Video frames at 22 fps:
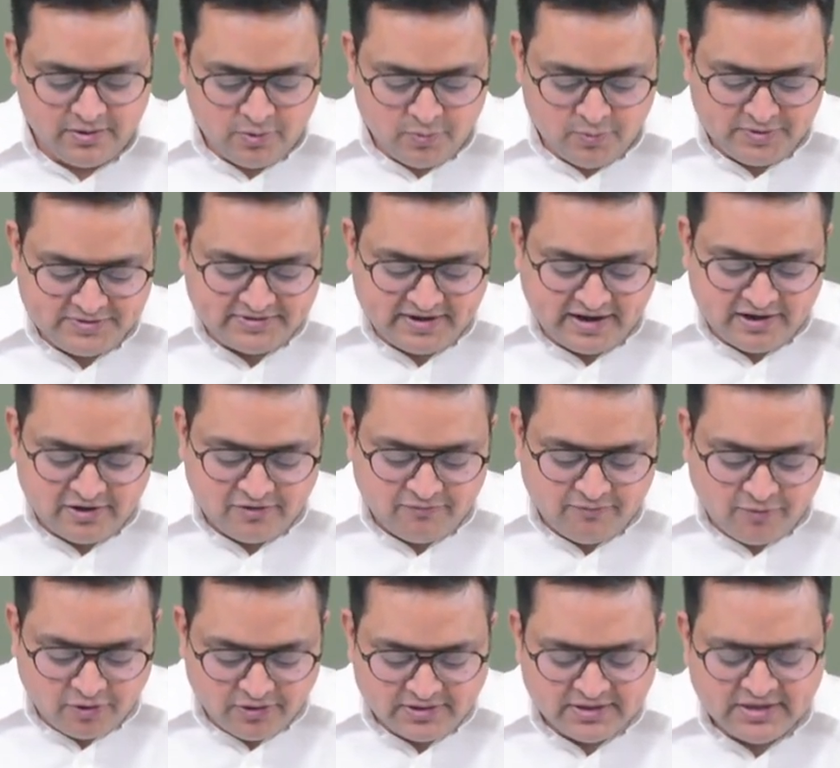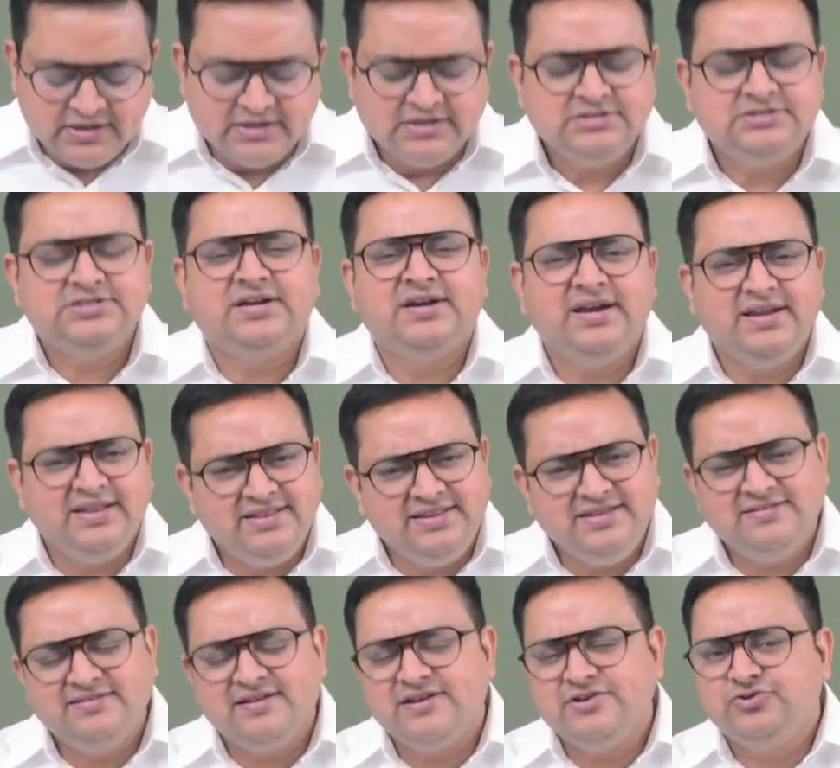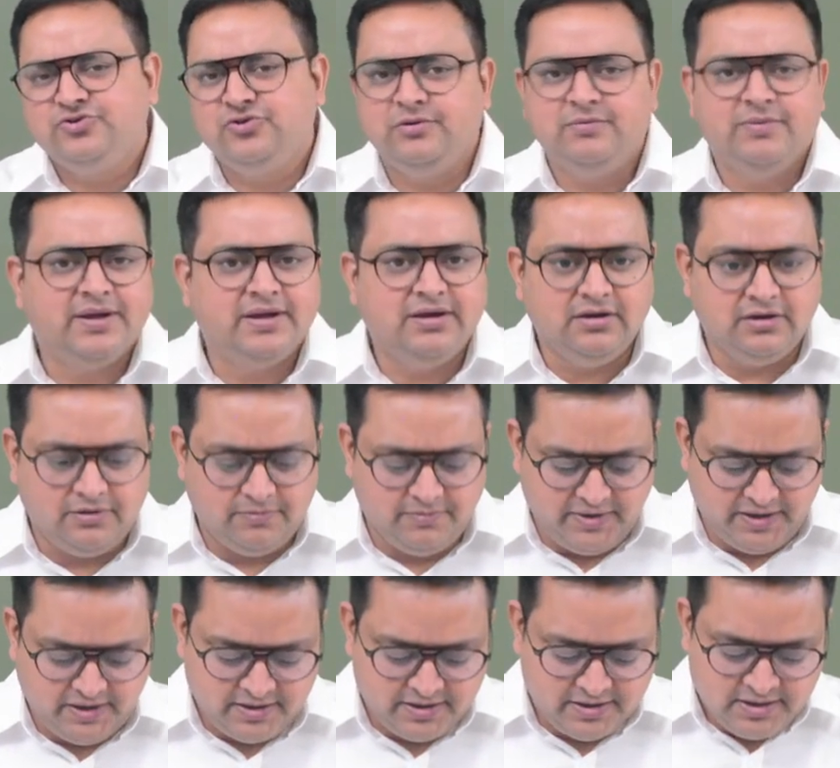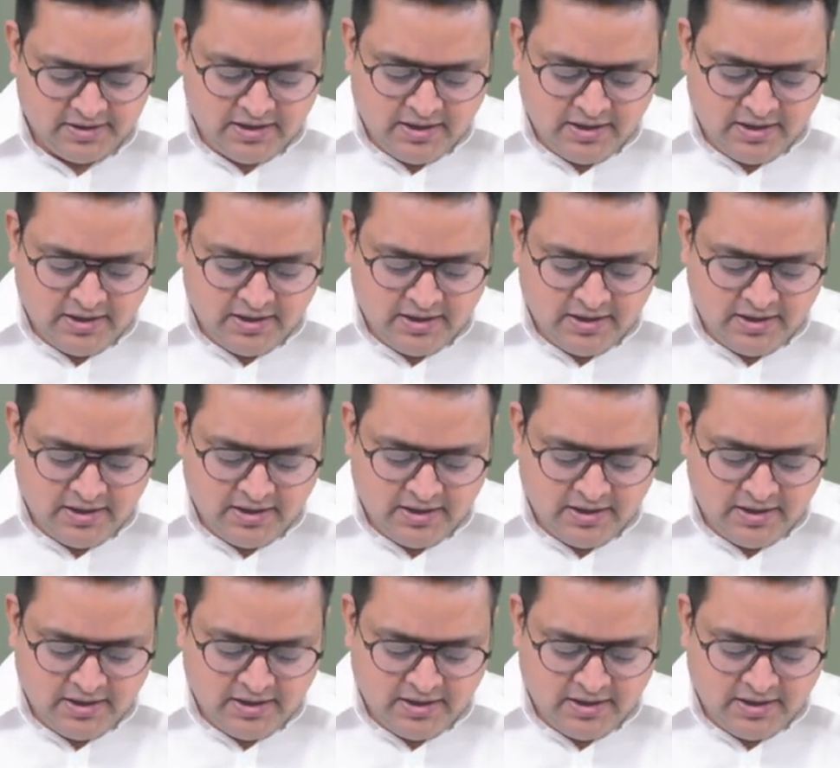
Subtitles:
Which kind of bond? Generally, these are issued by government.